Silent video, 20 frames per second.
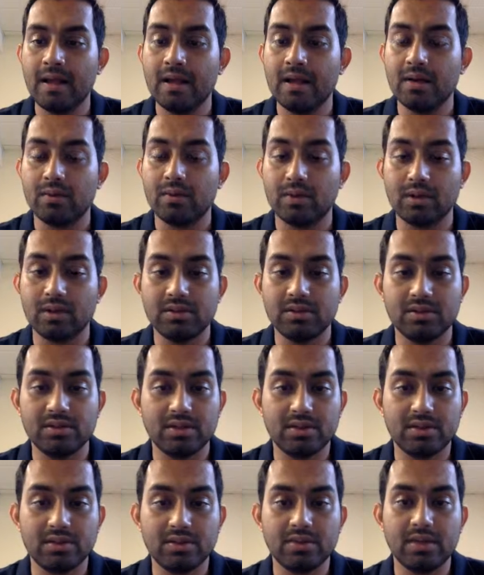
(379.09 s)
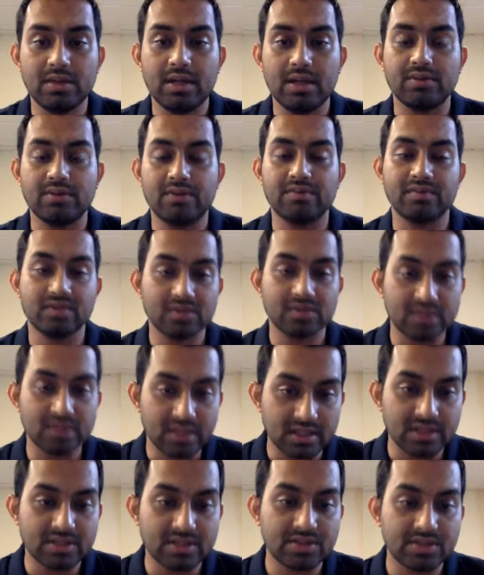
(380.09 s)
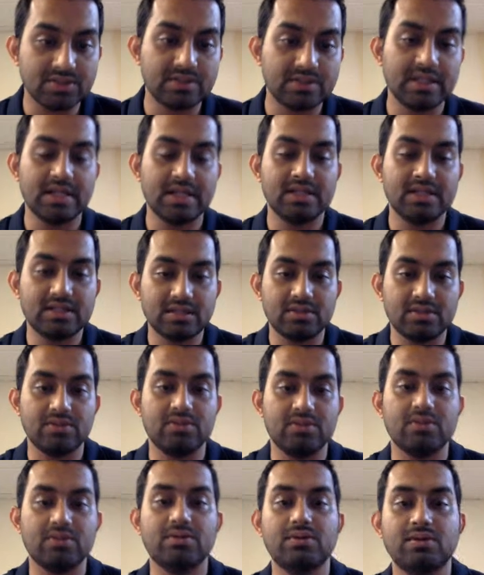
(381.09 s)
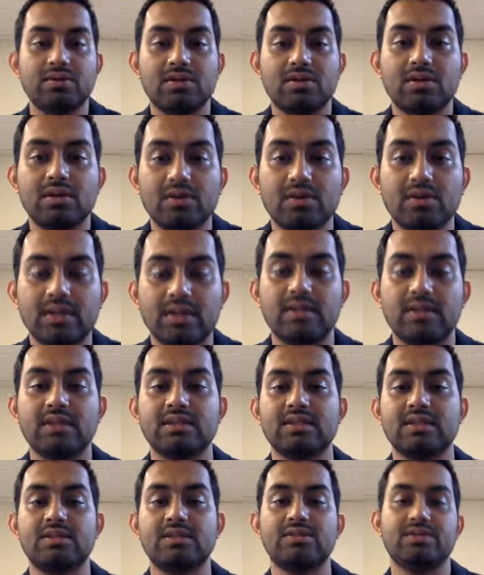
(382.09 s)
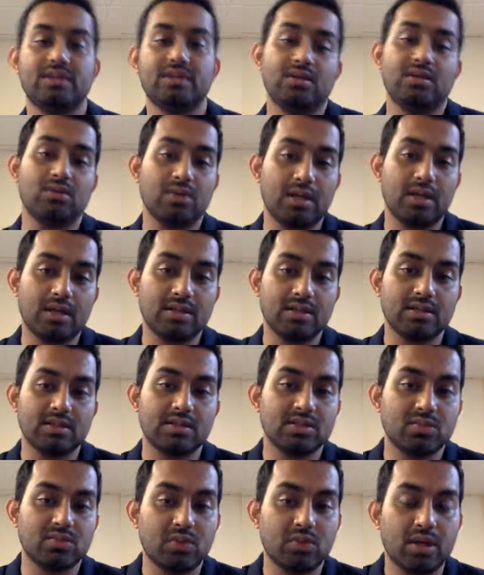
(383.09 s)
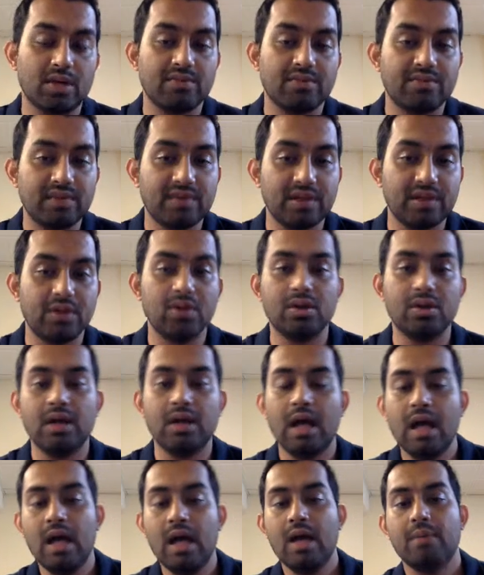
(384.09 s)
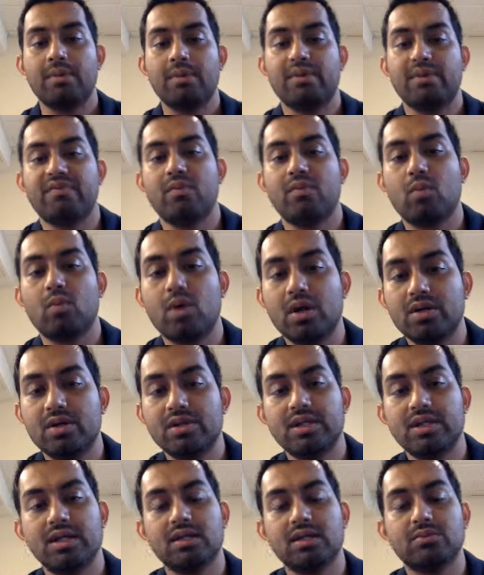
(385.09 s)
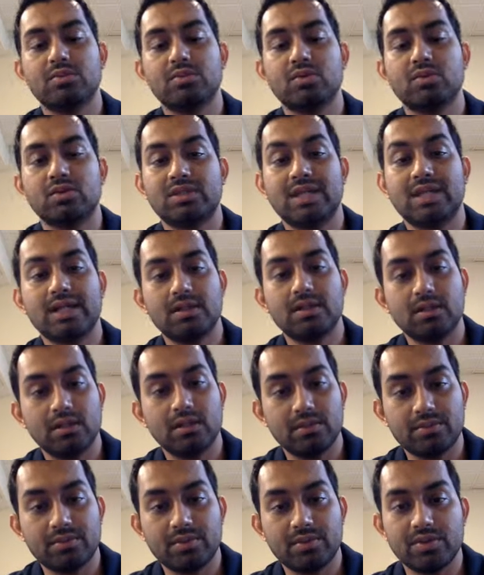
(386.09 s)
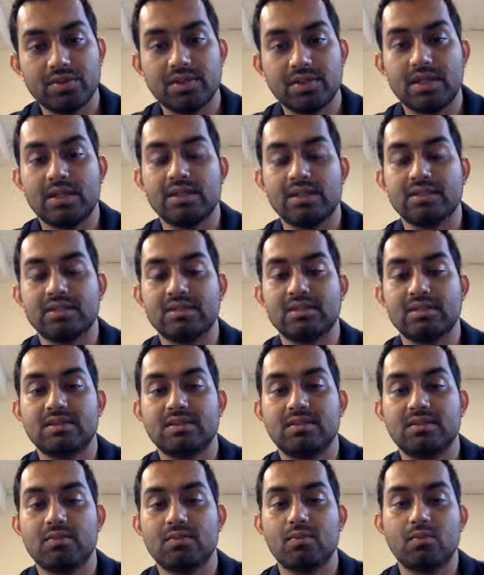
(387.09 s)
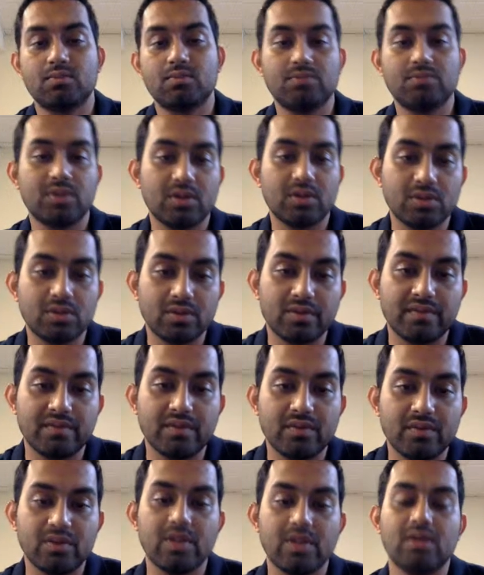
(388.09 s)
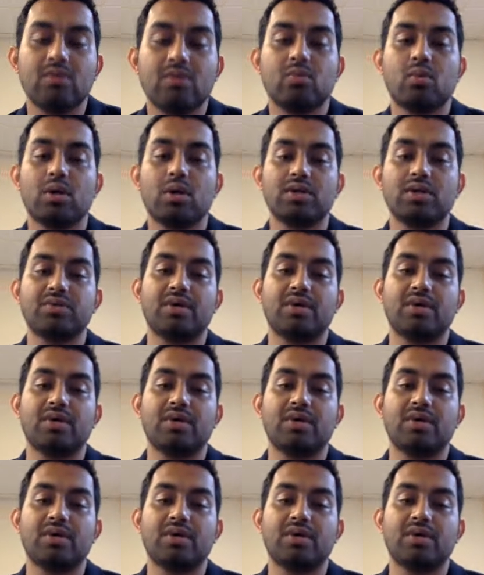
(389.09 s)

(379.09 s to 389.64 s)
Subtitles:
well, you can do that. Of course, it is to taste. You know, you can look at this and you say, okay, this is where I feel good. But if you wanted to take a more technical approach, and you know, if you didn't want to